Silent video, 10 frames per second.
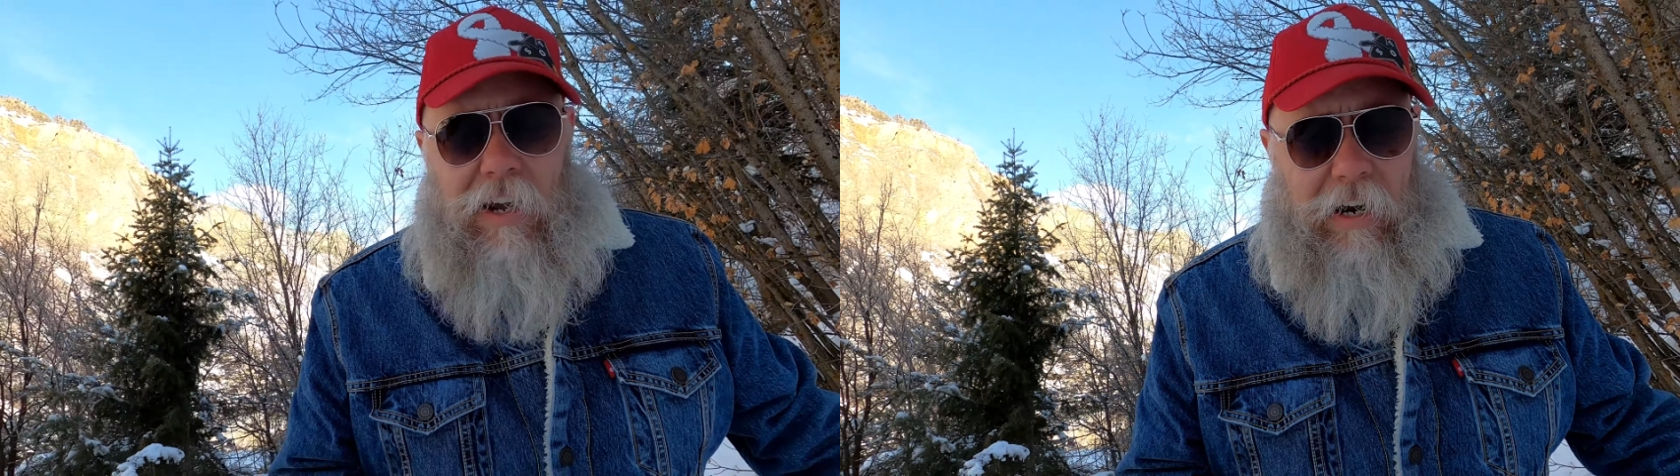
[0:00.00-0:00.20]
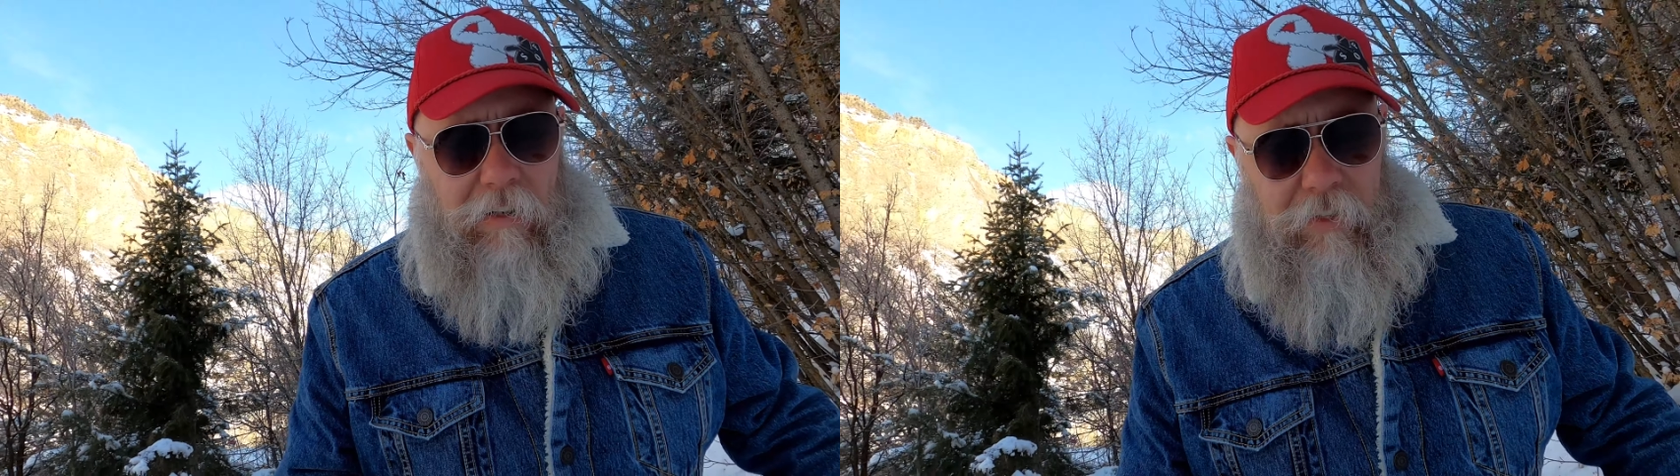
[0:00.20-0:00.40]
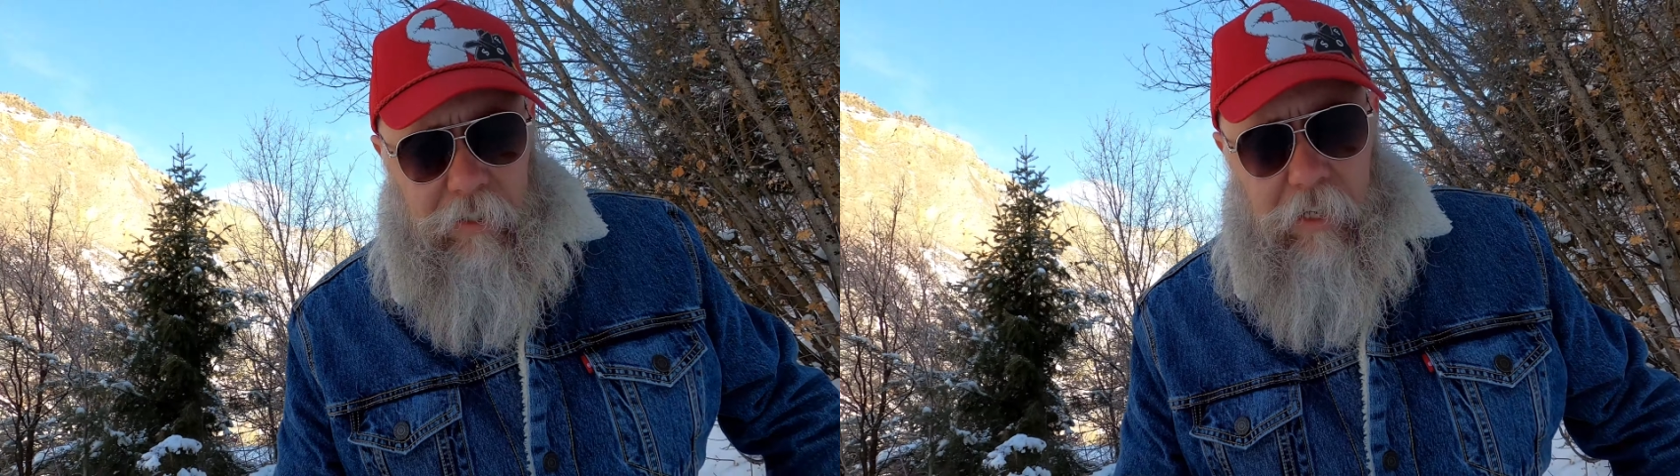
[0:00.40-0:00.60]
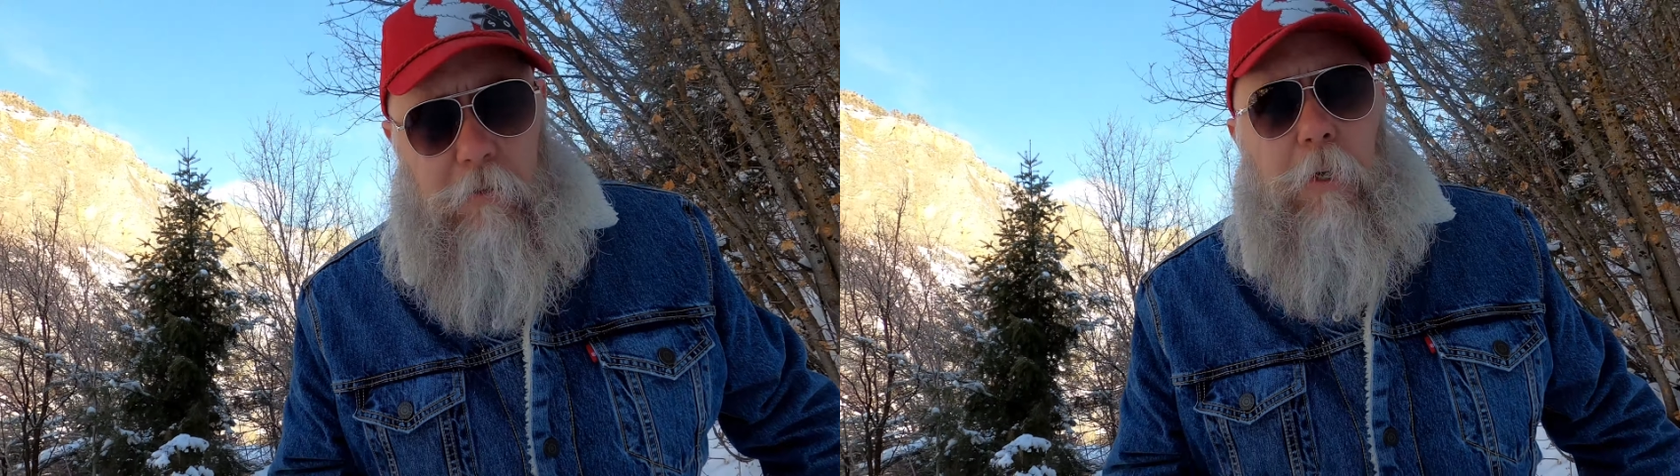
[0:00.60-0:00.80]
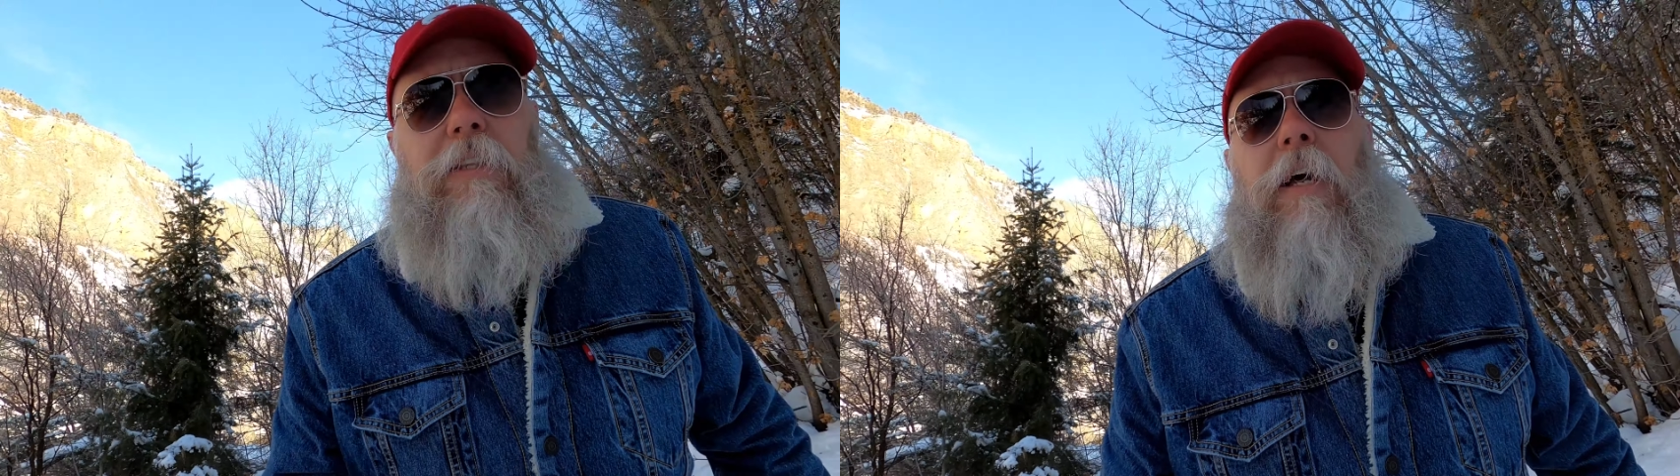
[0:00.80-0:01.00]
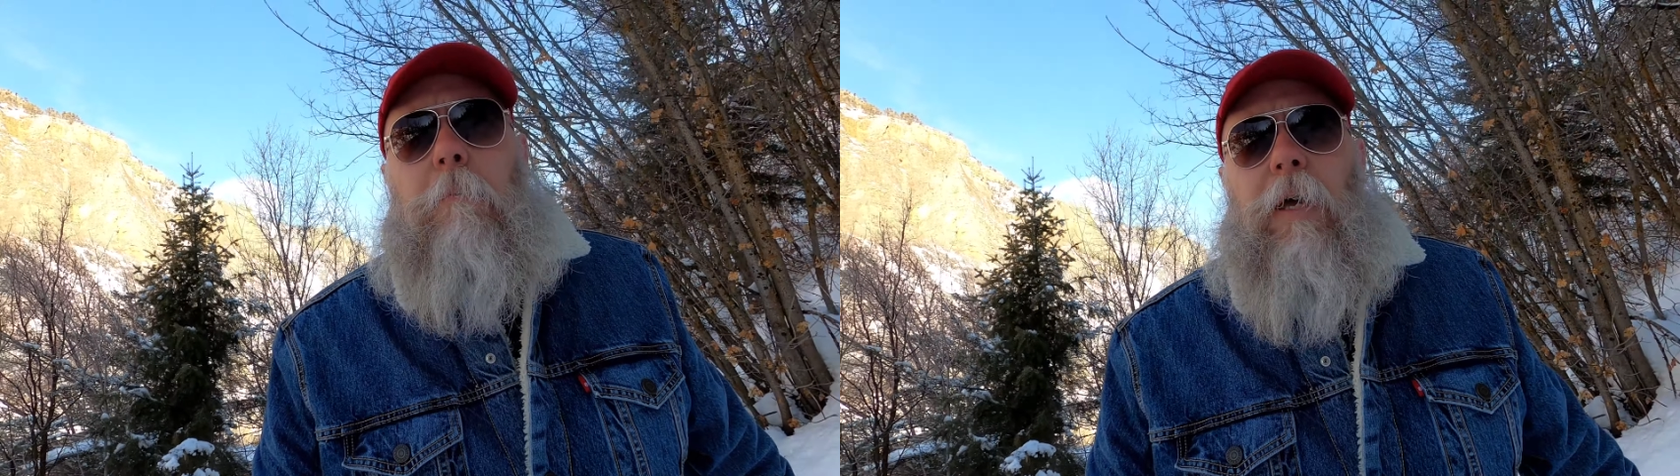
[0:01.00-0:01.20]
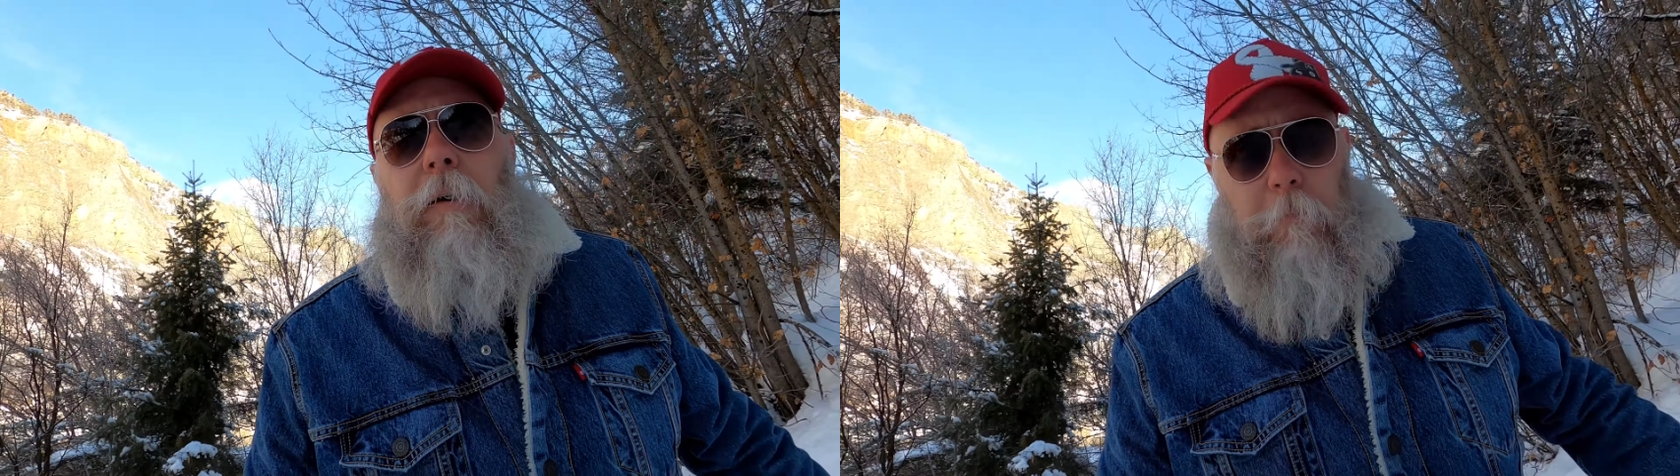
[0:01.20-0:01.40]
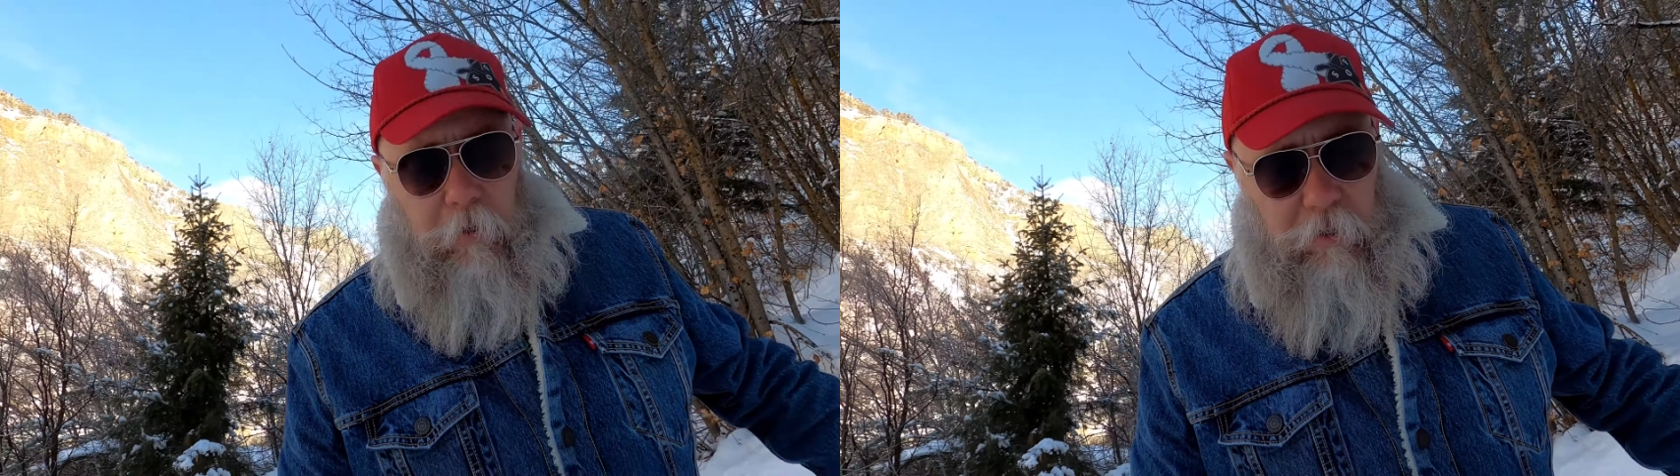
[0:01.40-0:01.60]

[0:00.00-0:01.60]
I don't think that's what they meant,